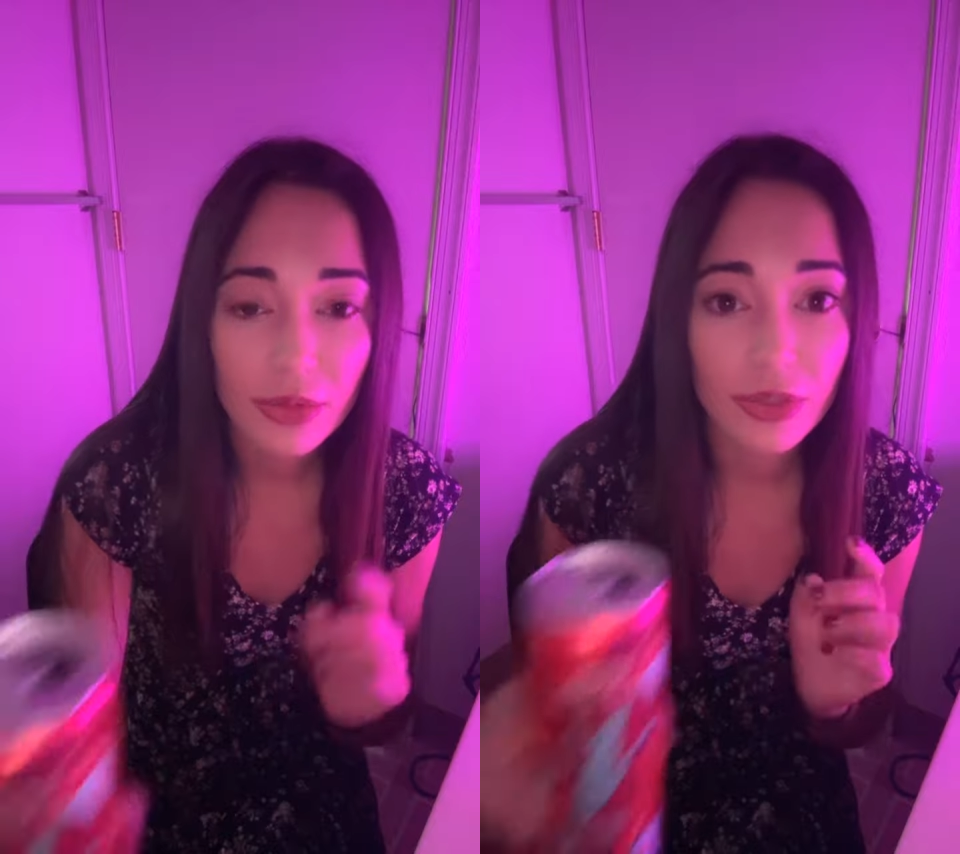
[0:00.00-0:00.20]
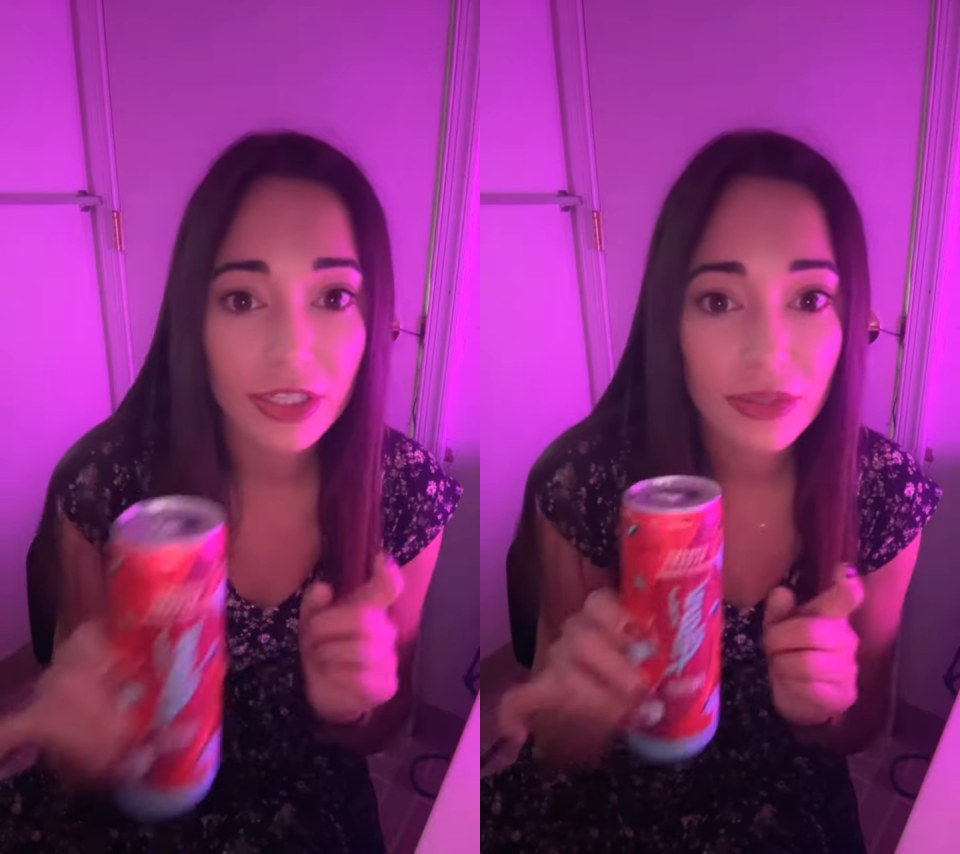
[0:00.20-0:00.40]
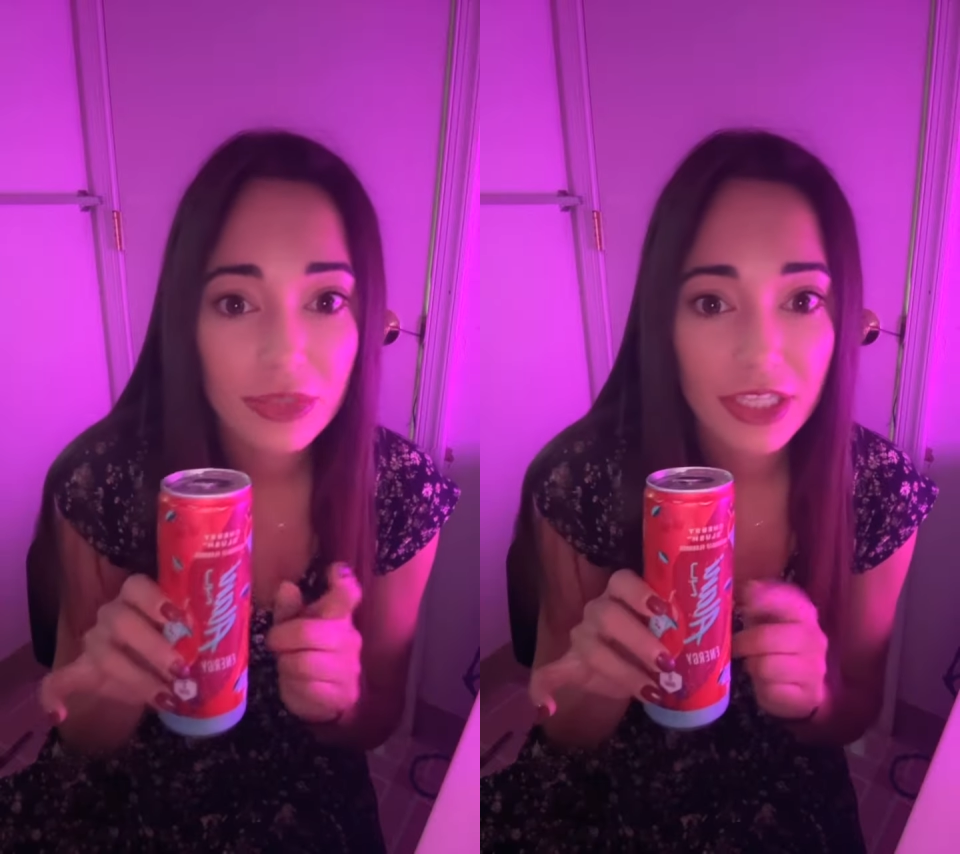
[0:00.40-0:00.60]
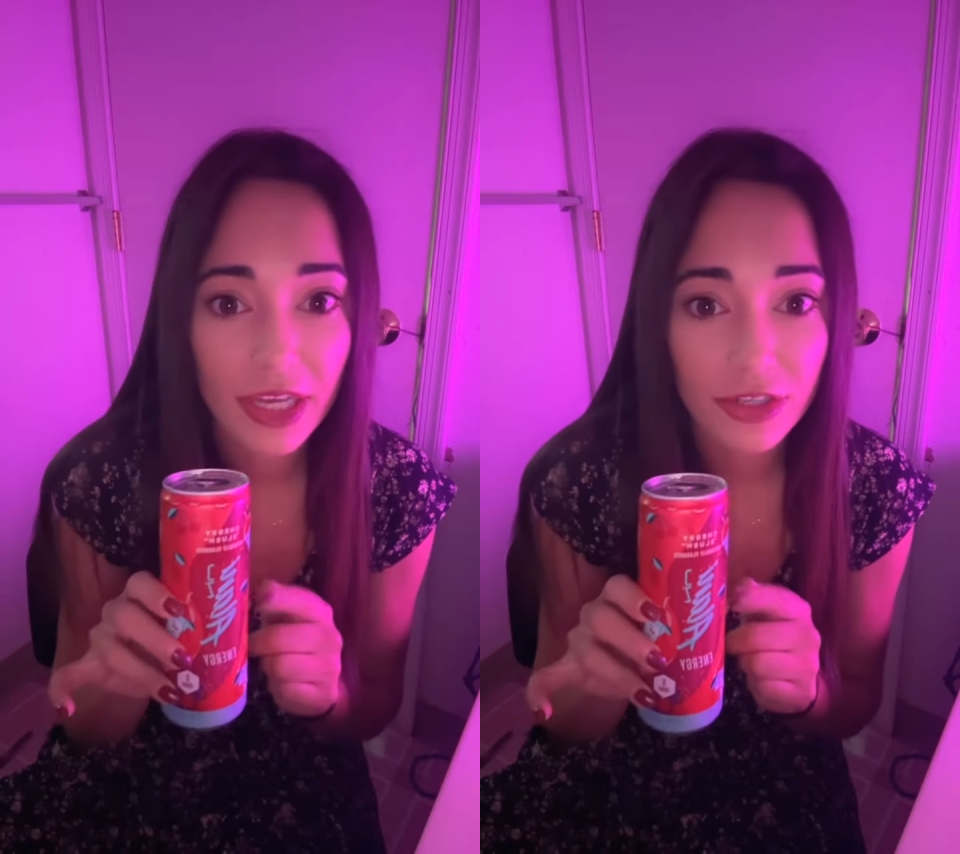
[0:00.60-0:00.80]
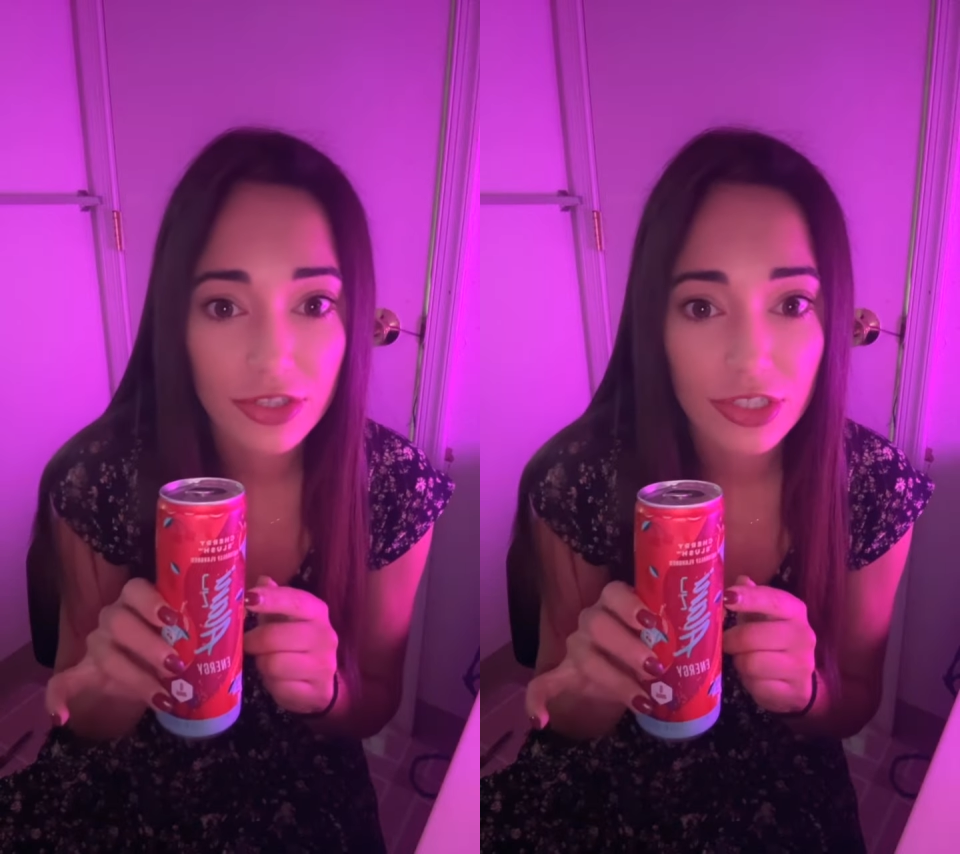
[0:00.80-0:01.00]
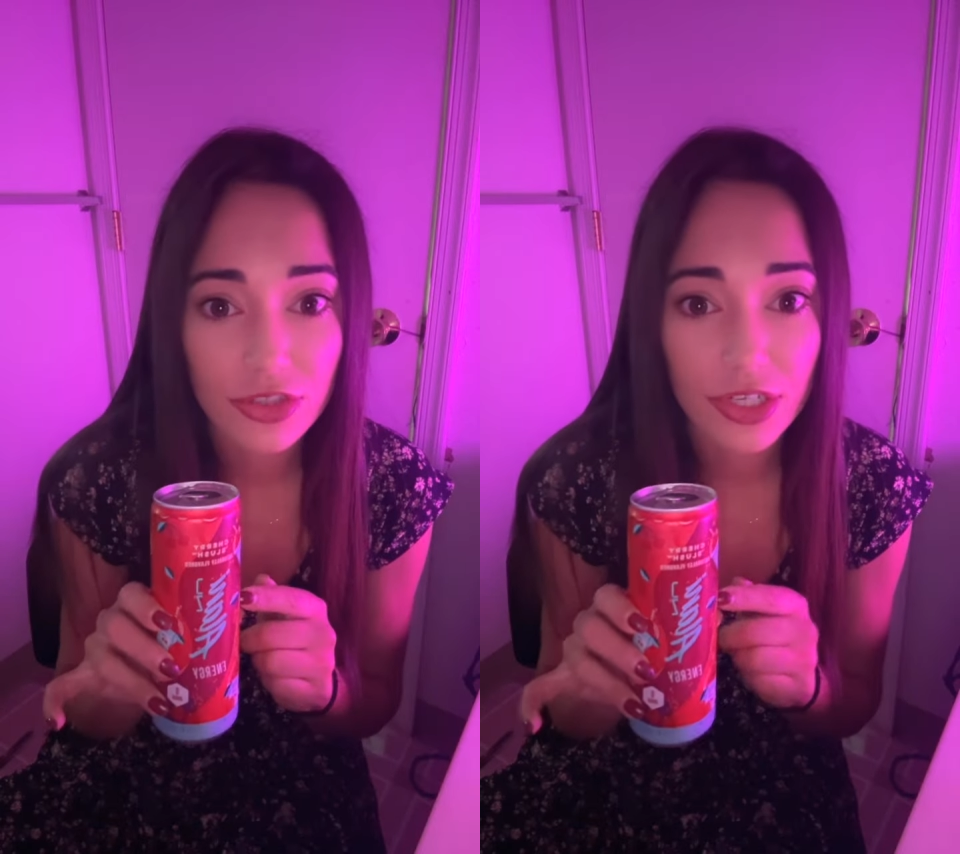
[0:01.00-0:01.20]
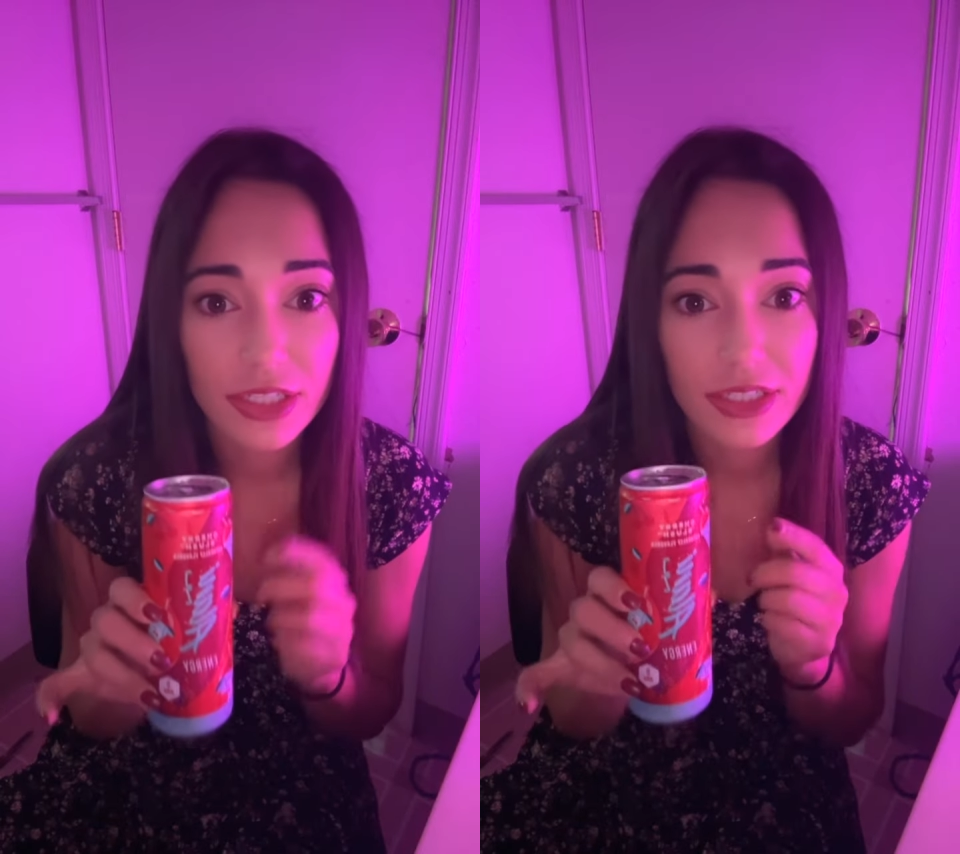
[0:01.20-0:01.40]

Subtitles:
when it comes to energy drinks,